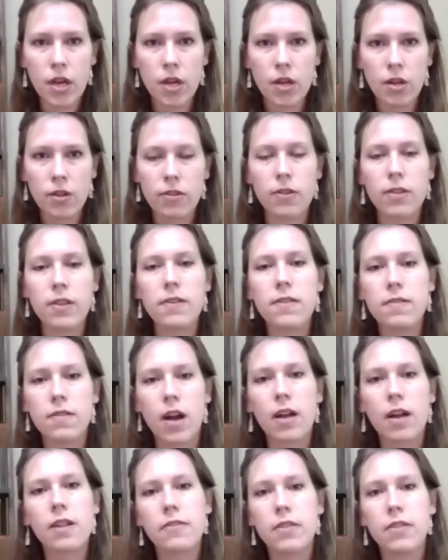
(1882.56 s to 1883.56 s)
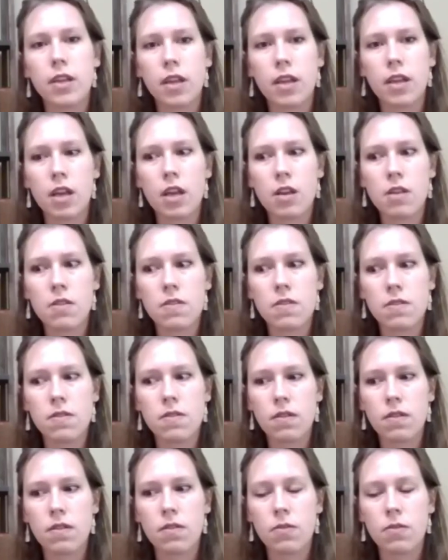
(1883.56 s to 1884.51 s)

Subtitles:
So this style of thinking is